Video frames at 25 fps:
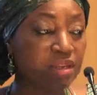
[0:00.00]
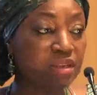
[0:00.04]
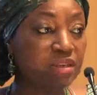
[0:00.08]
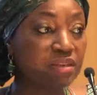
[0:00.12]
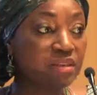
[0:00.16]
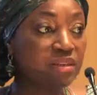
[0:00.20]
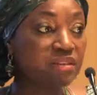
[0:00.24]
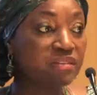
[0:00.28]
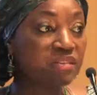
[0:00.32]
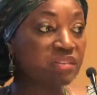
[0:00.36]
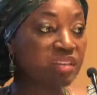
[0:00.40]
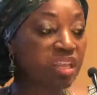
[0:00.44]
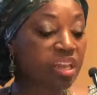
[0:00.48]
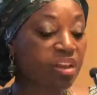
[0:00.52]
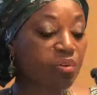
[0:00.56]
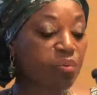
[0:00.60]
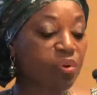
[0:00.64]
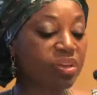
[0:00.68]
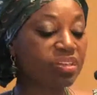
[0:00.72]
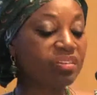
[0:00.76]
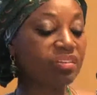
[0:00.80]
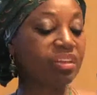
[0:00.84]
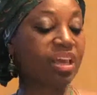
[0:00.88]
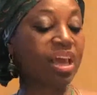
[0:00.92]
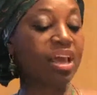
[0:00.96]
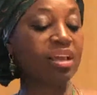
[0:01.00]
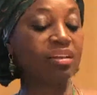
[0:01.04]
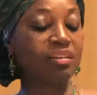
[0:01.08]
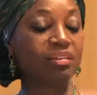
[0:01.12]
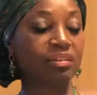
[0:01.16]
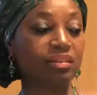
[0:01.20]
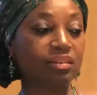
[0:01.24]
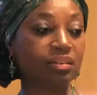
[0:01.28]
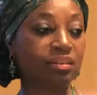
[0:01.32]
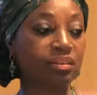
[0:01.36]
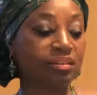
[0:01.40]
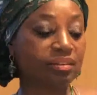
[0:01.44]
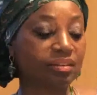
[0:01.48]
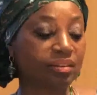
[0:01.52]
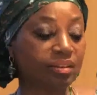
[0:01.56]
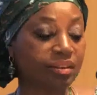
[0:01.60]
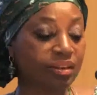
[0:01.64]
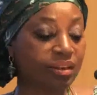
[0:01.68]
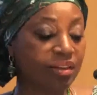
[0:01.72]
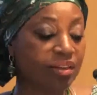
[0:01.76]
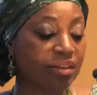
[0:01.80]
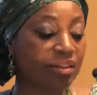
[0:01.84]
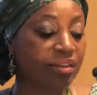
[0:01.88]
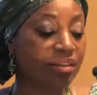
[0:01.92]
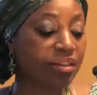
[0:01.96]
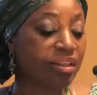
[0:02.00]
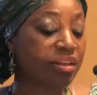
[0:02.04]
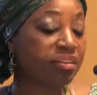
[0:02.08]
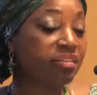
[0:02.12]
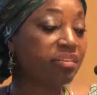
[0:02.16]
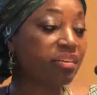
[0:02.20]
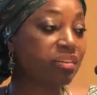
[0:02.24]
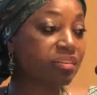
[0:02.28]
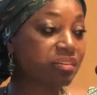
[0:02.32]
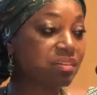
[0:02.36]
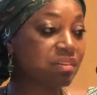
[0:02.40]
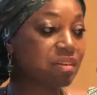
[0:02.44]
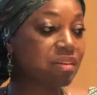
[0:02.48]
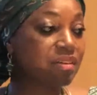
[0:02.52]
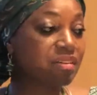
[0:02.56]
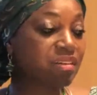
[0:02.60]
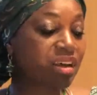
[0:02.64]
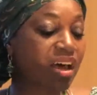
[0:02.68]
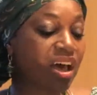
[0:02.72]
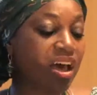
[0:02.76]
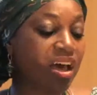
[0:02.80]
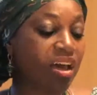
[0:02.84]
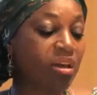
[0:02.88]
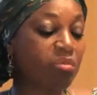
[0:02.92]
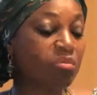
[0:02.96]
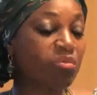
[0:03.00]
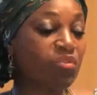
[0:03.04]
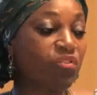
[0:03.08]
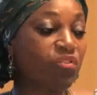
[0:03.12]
Distinguished guests, this is the time